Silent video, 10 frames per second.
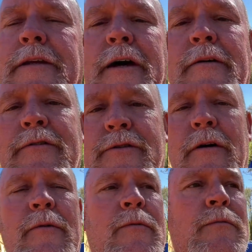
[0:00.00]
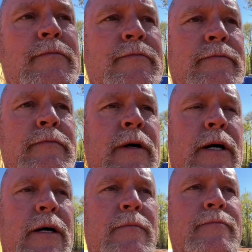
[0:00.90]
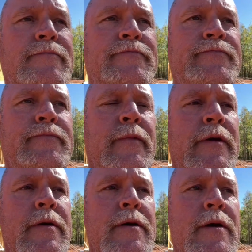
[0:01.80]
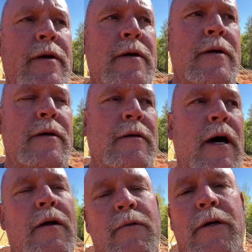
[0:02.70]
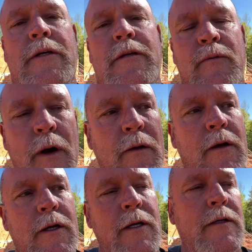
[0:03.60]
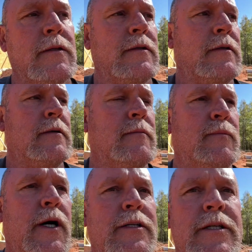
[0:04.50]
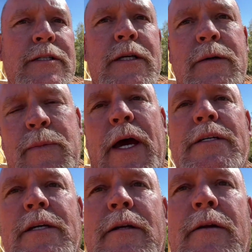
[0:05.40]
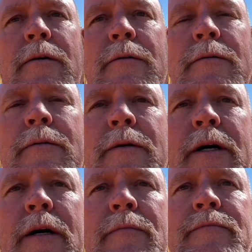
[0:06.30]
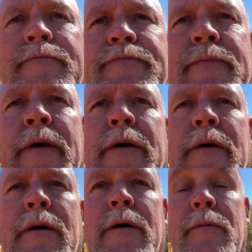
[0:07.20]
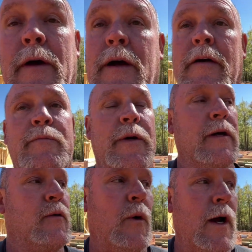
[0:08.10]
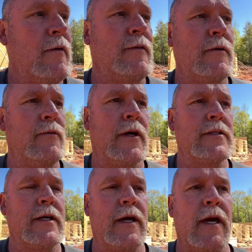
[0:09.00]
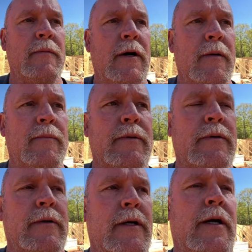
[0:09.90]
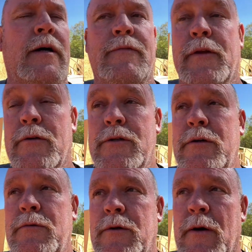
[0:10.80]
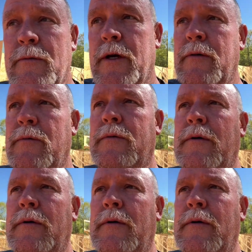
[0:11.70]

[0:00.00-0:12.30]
to know the struggle. Um, not really to dwell on it, but just to pass it along. Um, there have been quite a few things that came up. Uh, for those of you who don't know,